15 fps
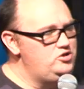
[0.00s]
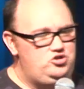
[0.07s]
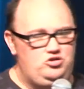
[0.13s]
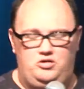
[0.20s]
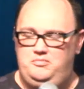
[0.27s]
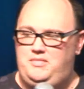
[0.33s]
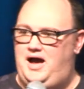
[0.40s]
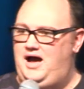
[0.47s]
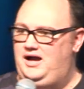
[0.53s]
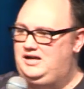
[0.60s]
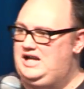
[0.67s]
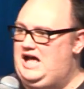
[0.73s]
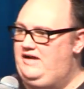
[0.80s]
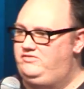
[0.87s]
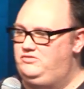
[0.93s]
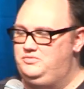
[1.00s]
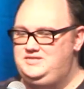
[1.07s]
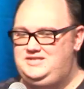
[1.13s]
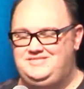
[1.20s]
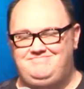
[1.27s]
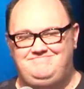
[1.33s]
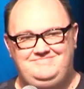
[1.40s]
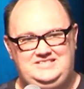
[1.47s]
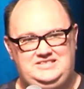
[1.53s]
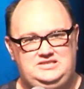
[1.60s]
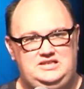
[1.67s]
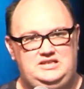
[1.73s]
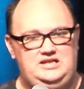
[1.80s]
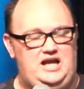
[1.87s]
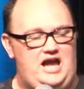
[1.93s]
with John Mark, and afterwards,
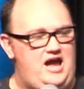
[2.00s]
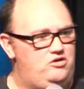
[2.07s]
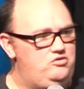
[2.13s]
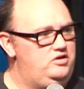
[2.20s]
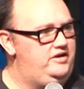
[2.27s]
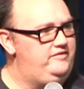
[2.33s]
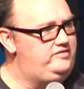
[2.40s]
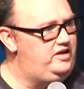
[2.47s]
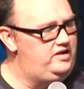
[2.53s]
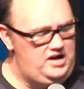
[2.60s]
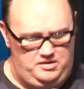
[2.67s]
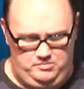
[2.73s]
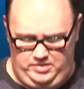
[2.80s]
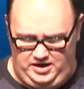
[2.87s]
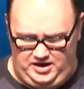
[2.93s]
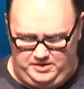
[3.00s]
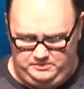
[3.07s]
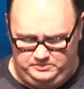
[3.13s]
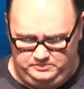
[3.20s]
how could I have done that better?